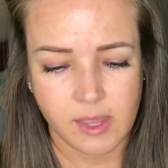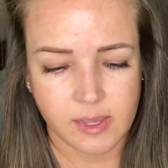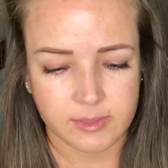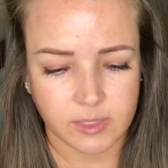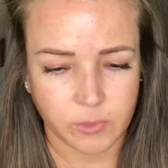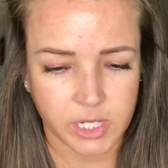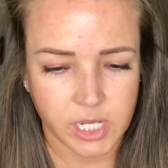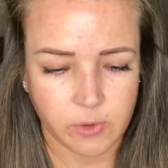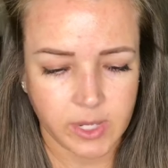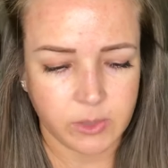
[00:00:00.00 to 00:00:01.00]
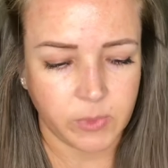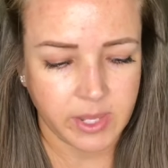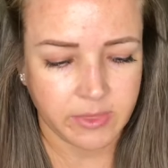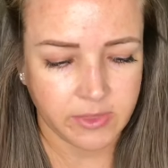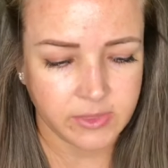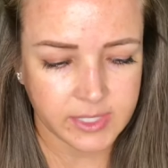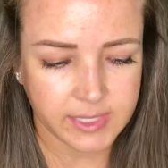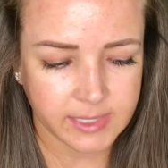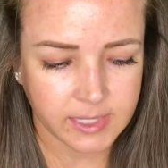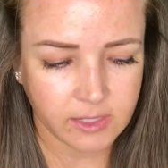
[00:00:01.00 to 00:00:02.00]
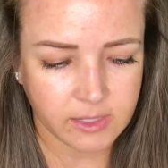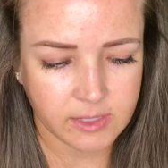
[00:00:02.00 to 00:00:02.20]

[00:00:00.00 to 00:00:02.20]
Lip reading: So we're gonna go in with the Detail